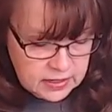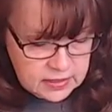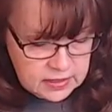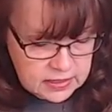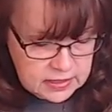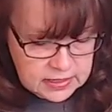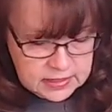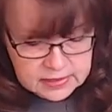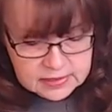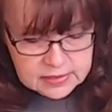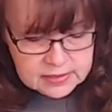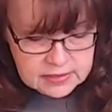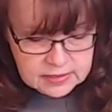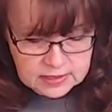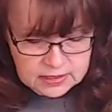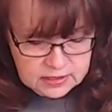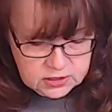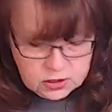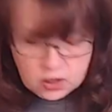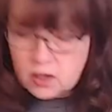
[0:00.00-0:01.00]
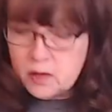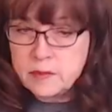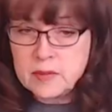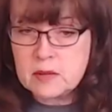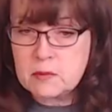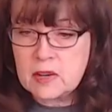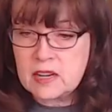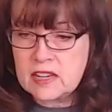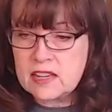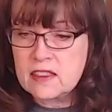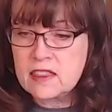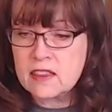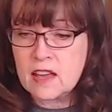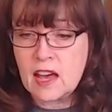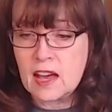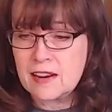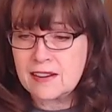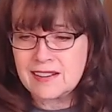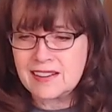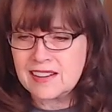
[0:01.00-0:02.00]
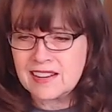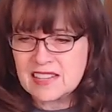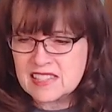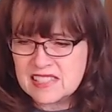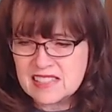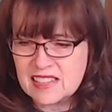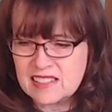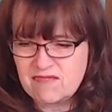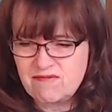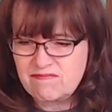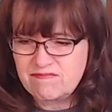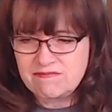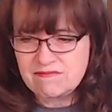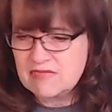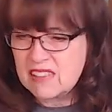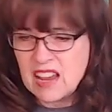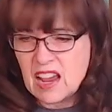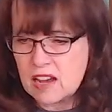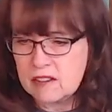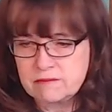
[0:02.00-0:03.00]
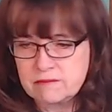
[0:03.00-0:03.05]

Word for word: And he, he told me what he thought, and I said, no.